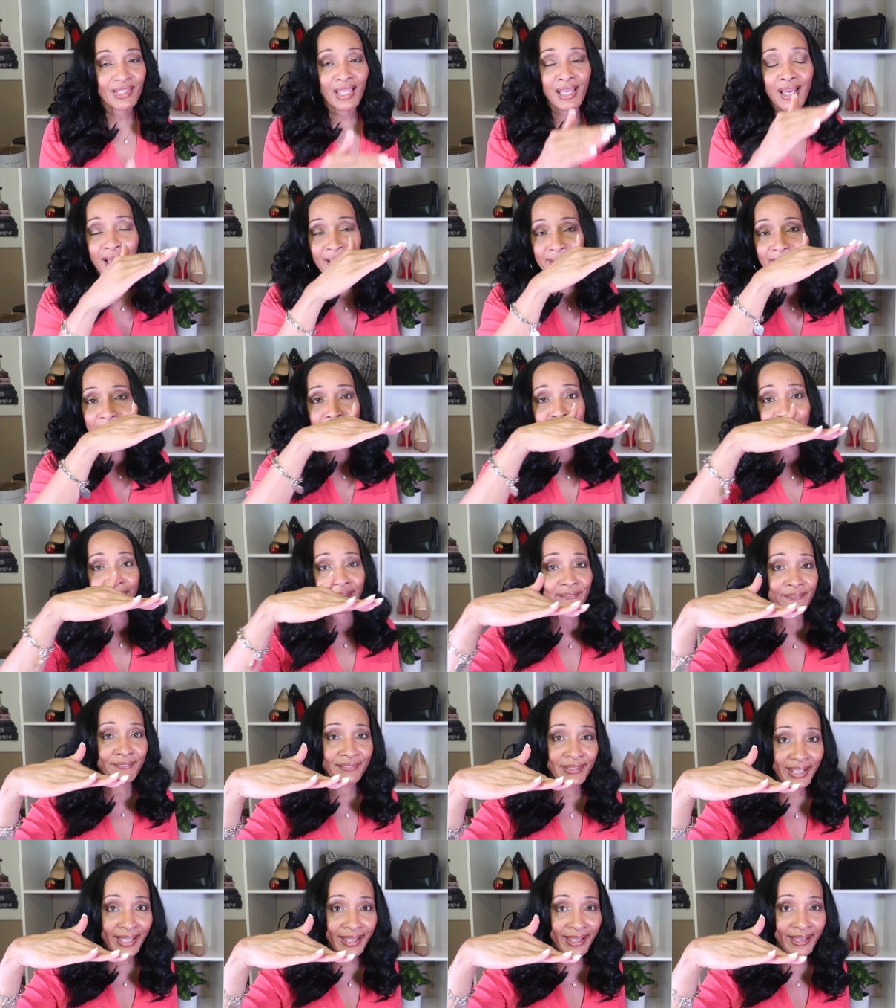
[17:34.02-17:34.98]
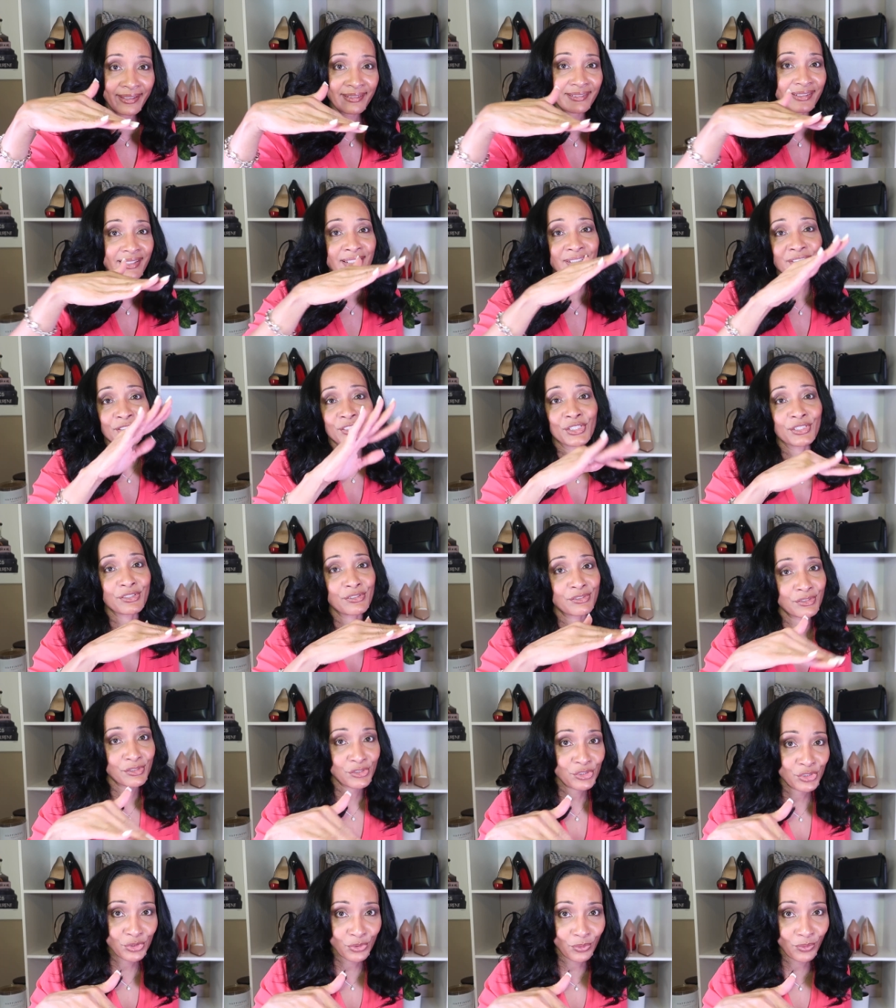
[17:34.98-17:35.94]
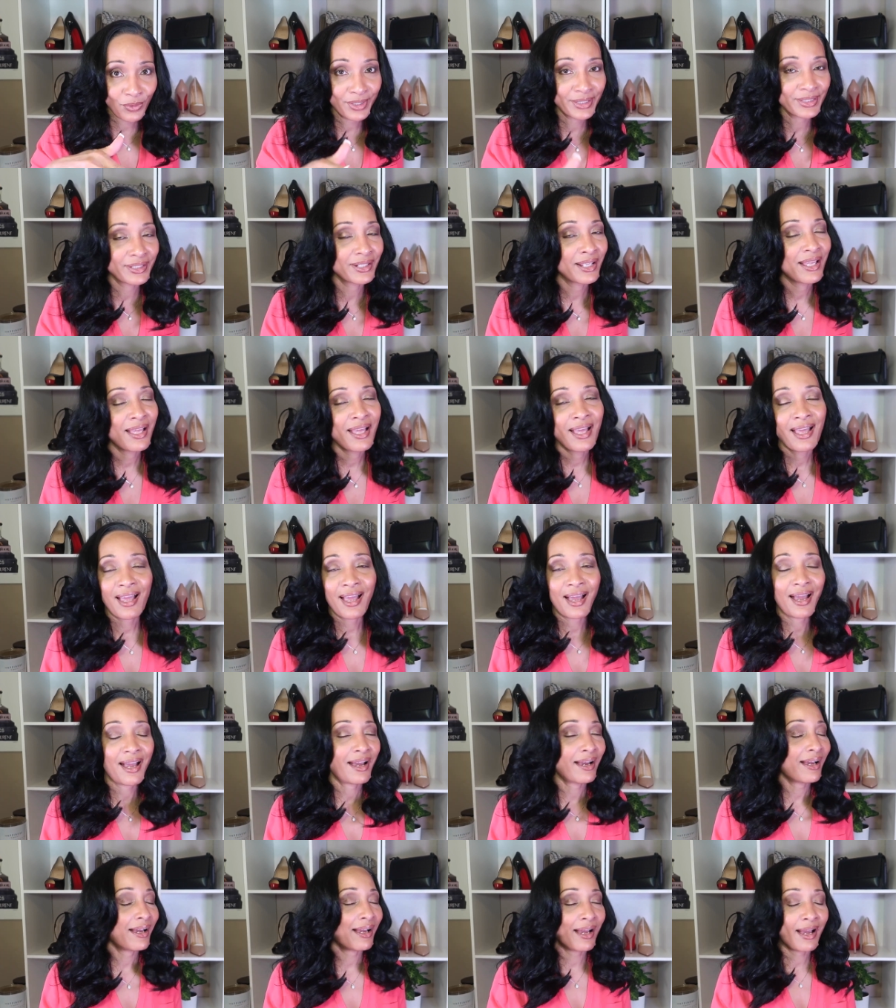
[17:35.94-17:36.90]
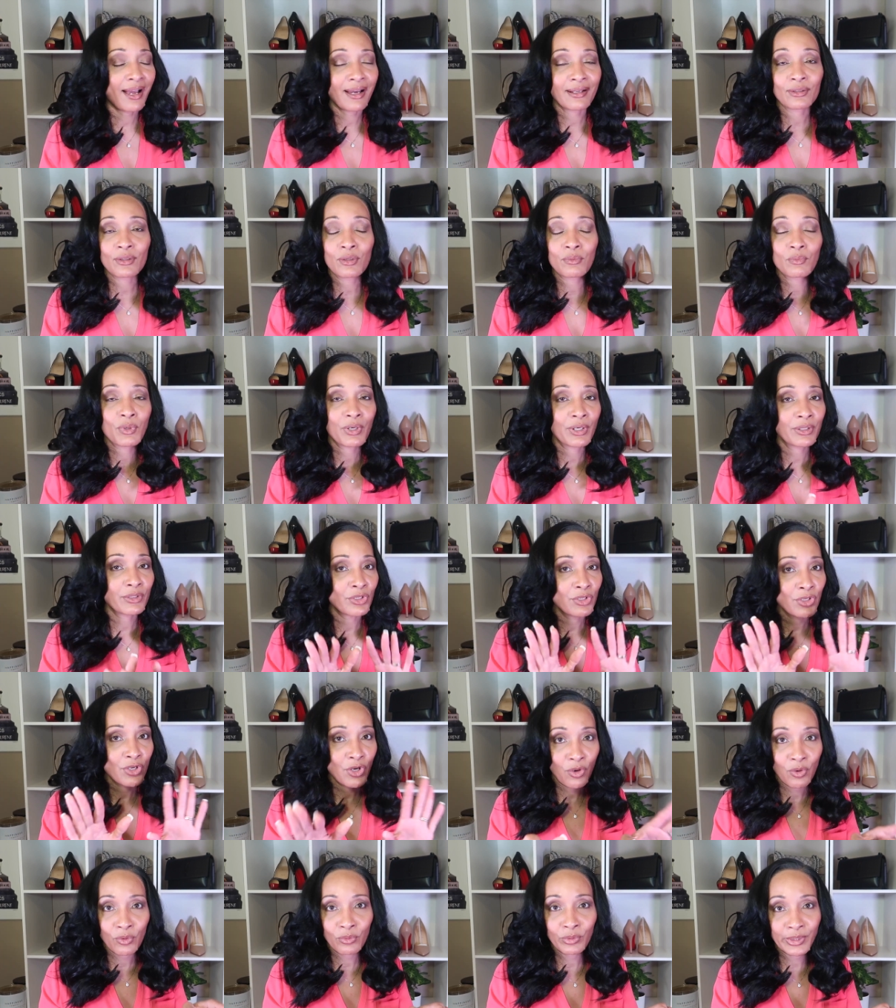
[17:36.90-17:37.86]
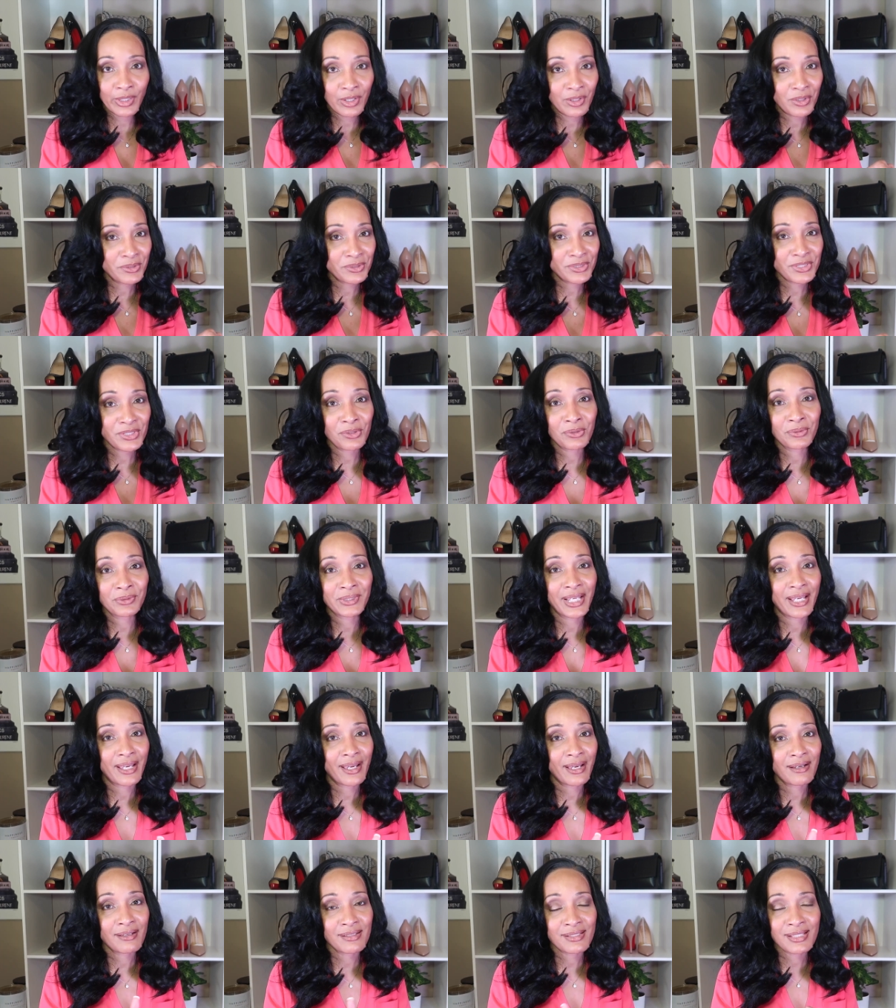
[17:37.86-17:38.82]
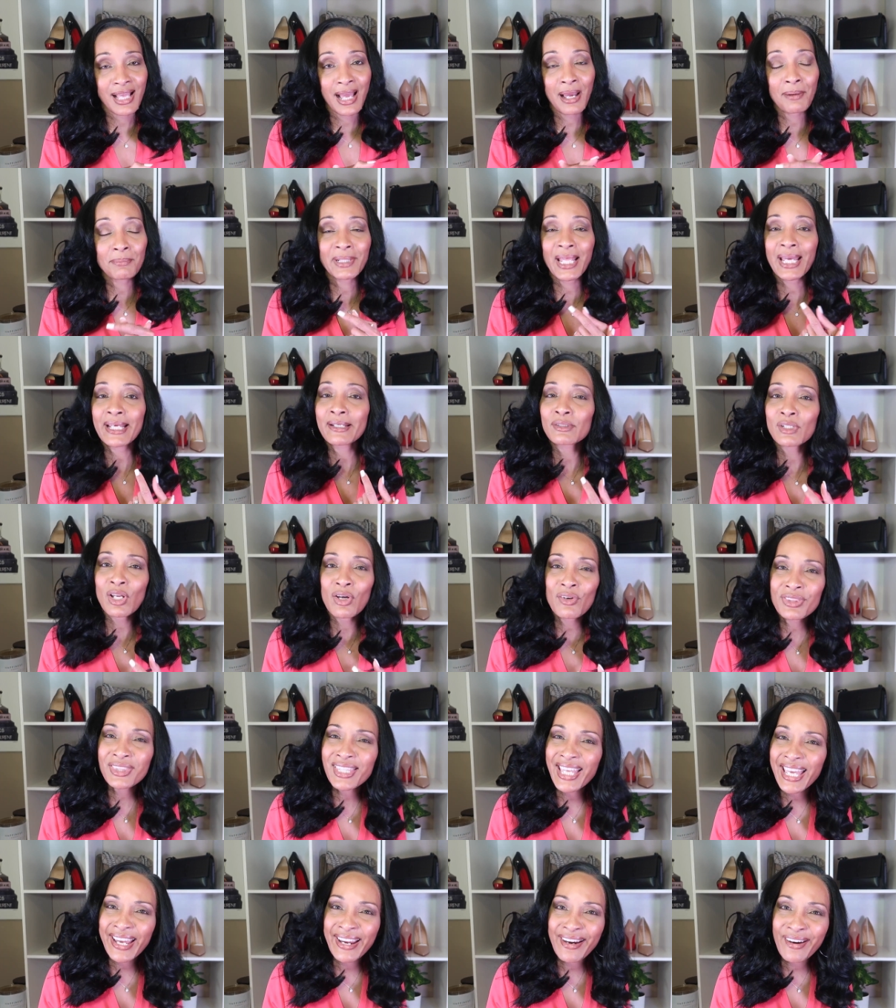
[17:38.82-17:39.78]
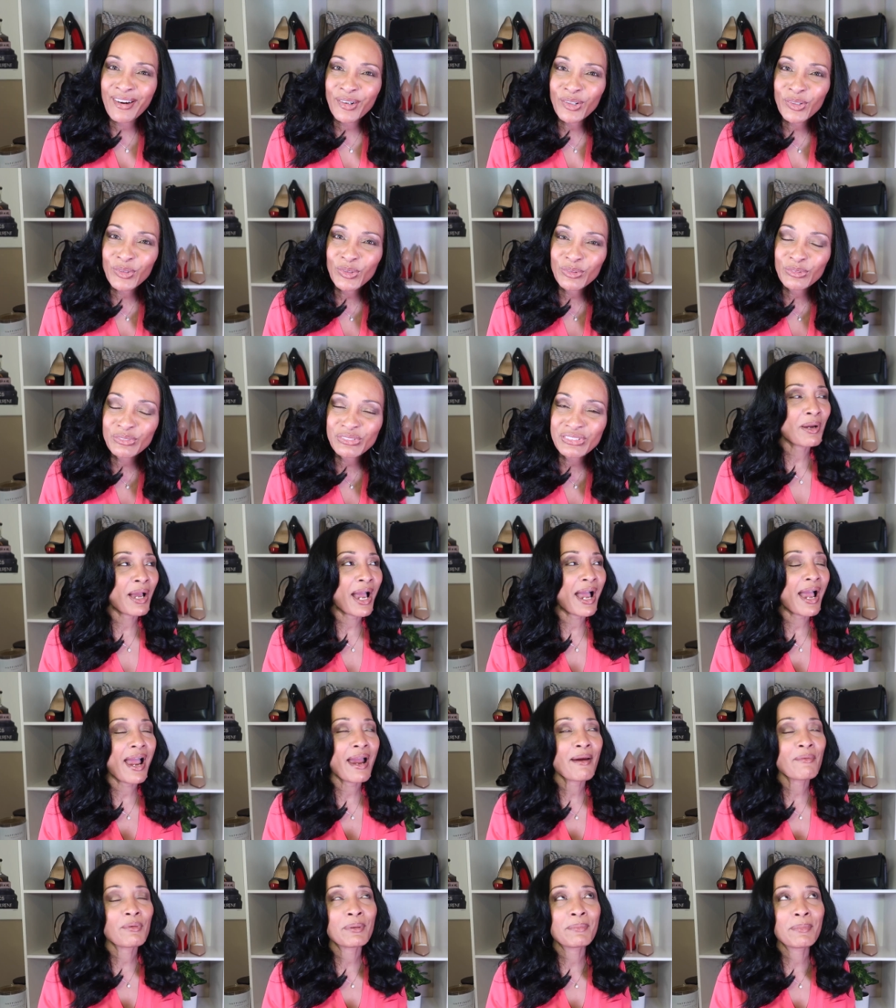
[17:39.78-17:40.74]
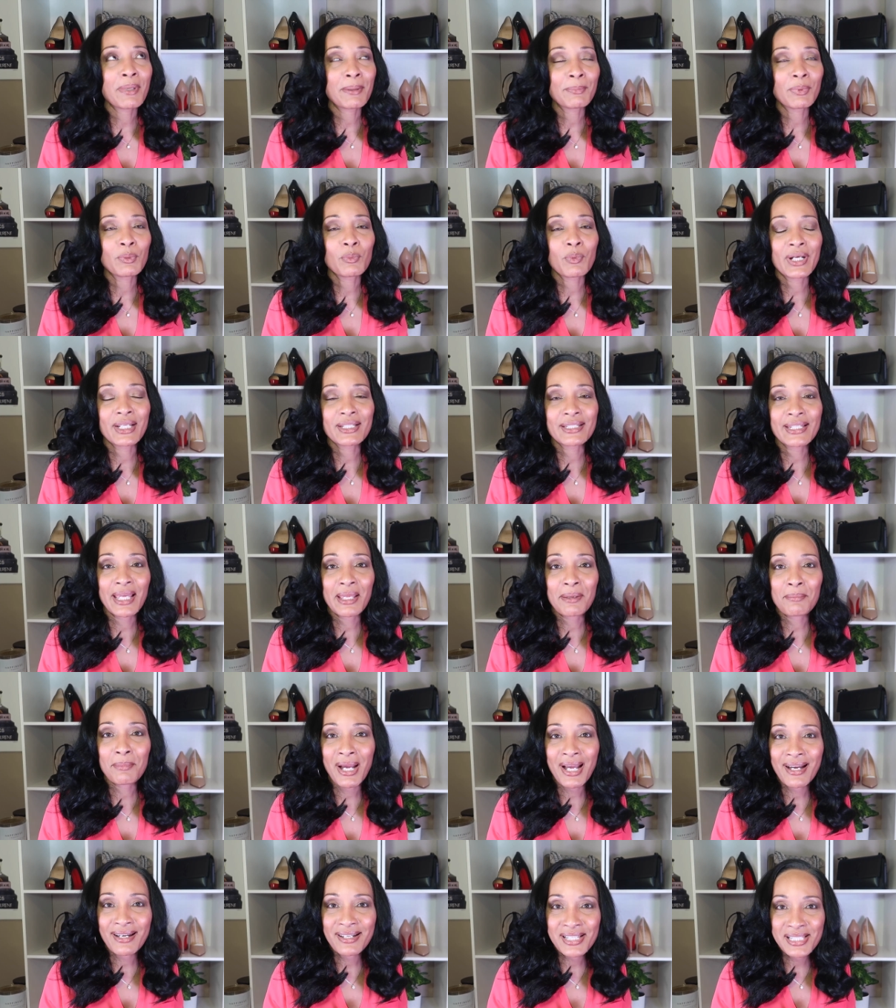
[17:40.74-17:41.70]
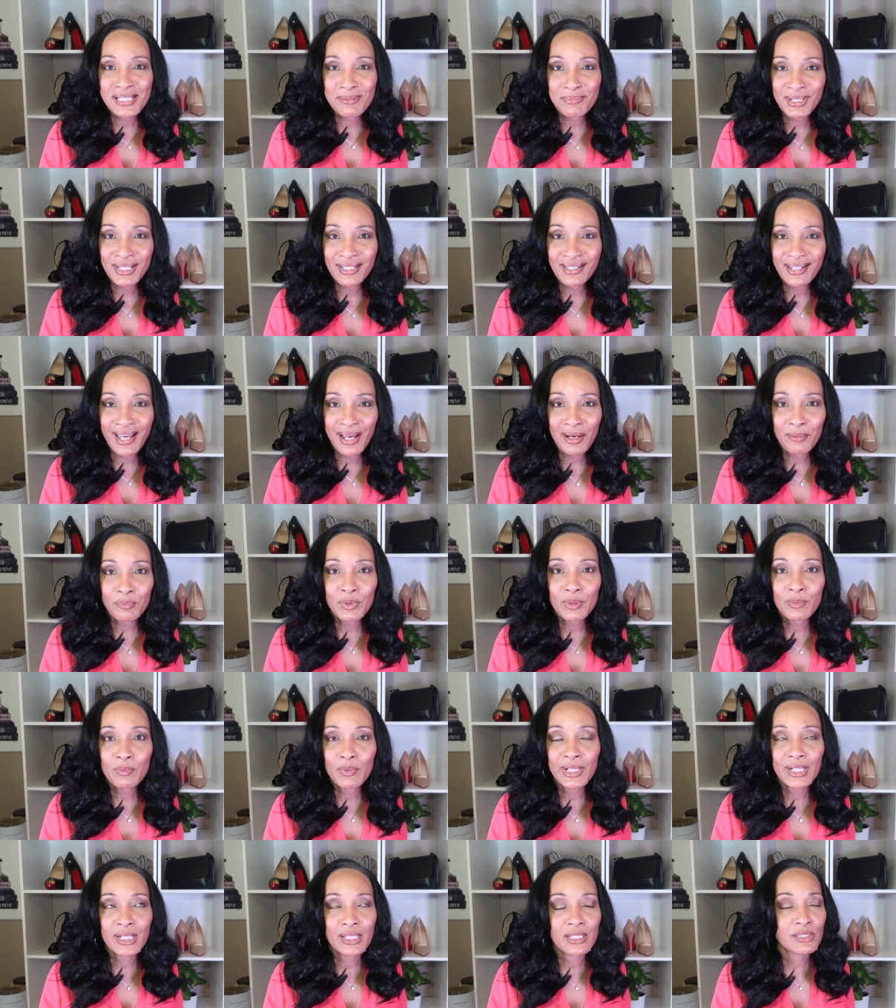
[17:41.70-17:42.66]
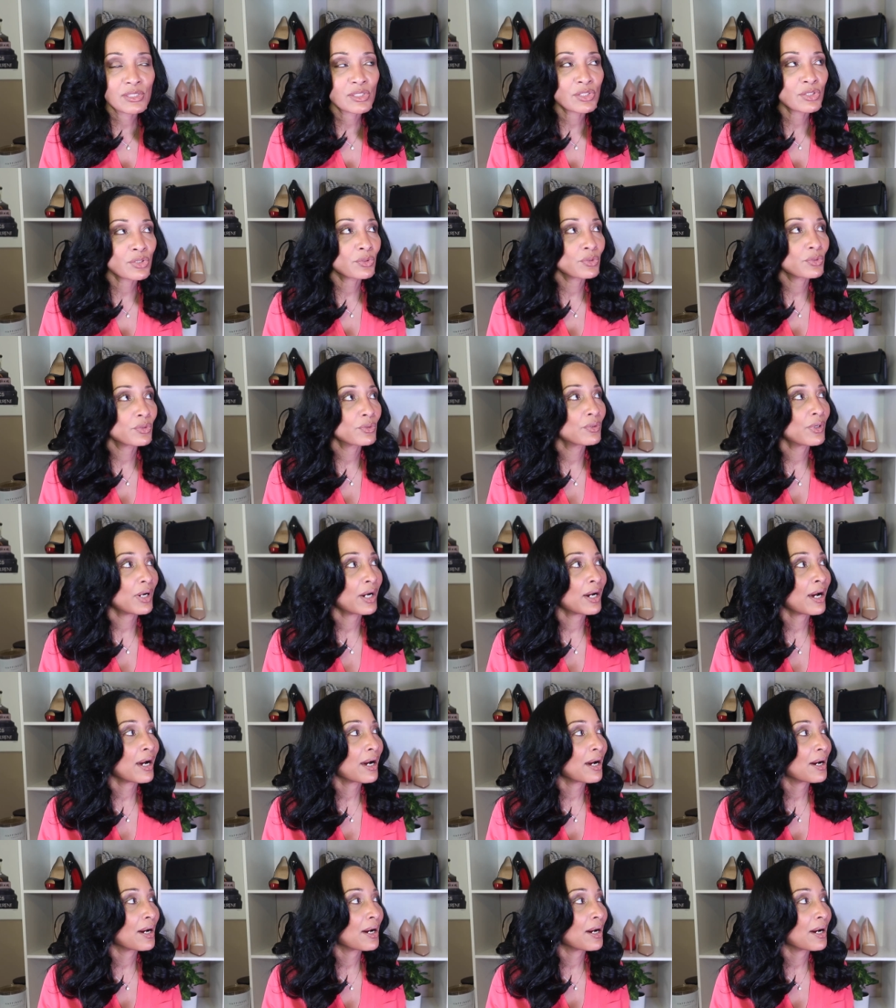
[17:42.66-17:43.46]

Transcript: I like it flat and just short. I don't want no long toenails. I'm like, don't that hurt? I remember one day my husband and I, we went into